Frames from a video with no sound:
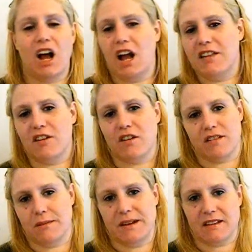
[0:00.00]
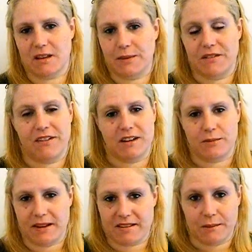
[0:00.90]
odds are somebody's going to be
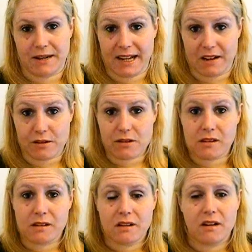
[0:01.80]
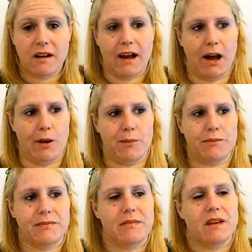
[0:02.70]
offended by somebody else.
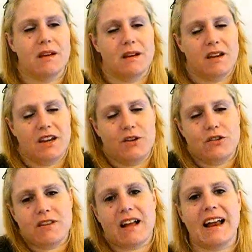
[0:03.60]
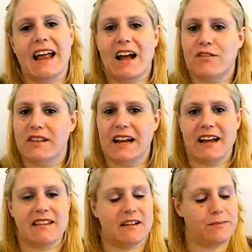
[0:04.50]
You just kind of have to, like
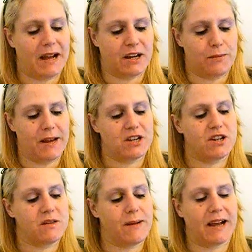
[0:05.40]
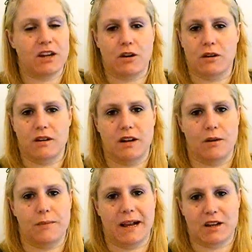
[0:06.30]
I said, pack your patience, pack your
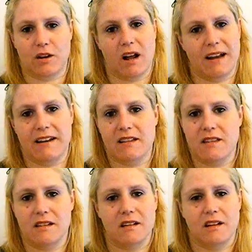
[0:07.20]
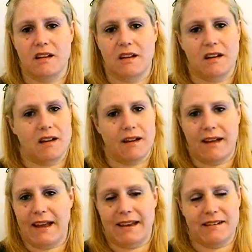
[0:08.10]
kindness,
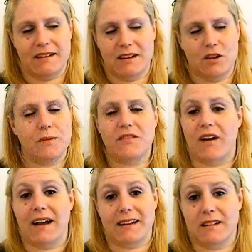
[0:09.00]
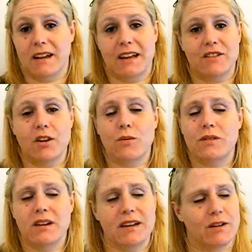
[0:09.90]
and you'll be fine. And
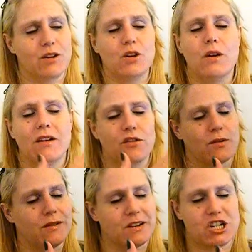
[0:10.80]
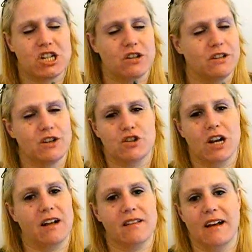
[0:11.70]
don't, you don't have to run around shielding your
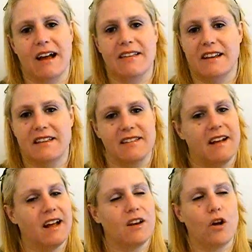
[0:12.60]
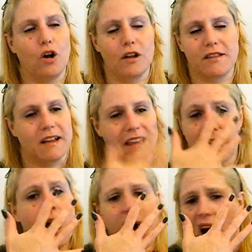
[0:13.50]
child's eyes. And it's not like